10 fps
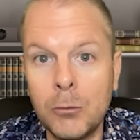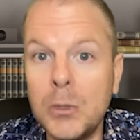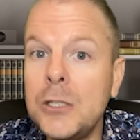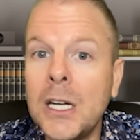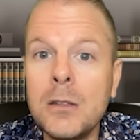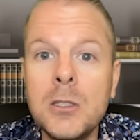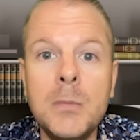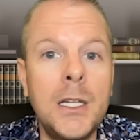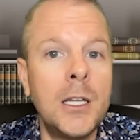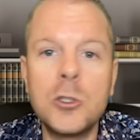Reach out to
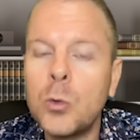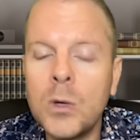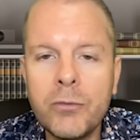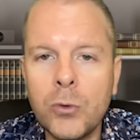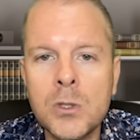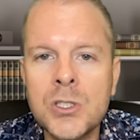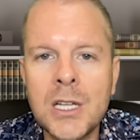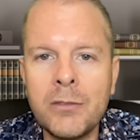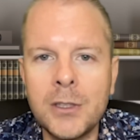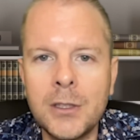me
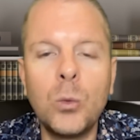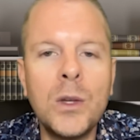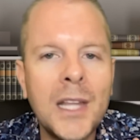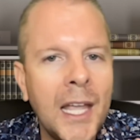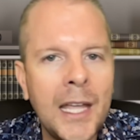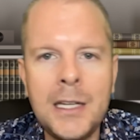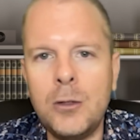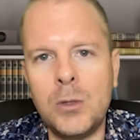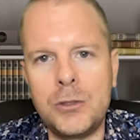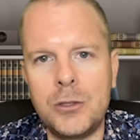24/7 with any
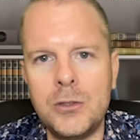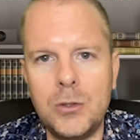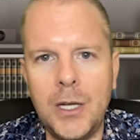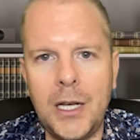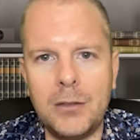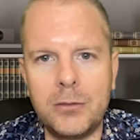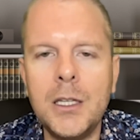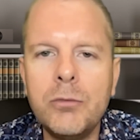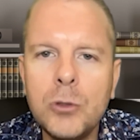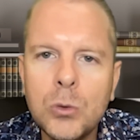questions you have.
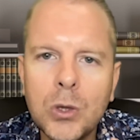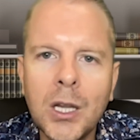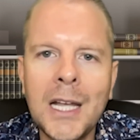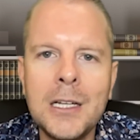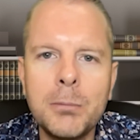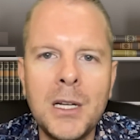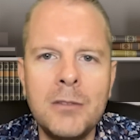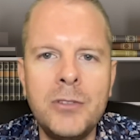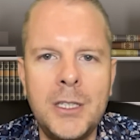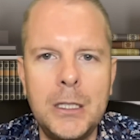If you like my
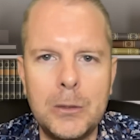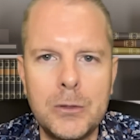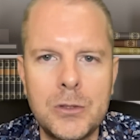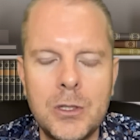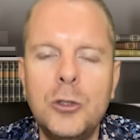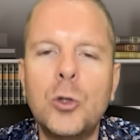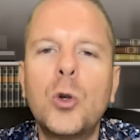videos, you're